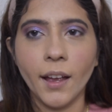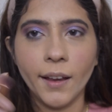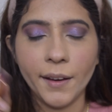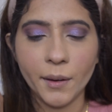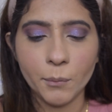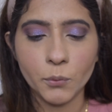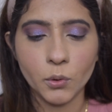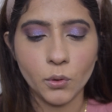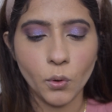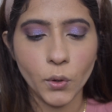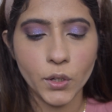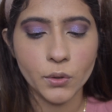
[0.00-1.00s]
I am
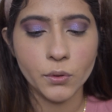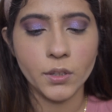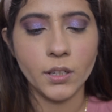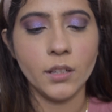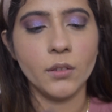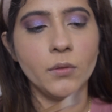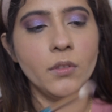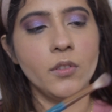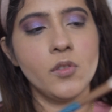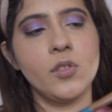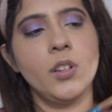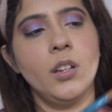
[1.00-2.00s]
going to dig into the
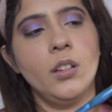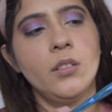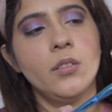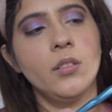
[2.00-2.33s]
shade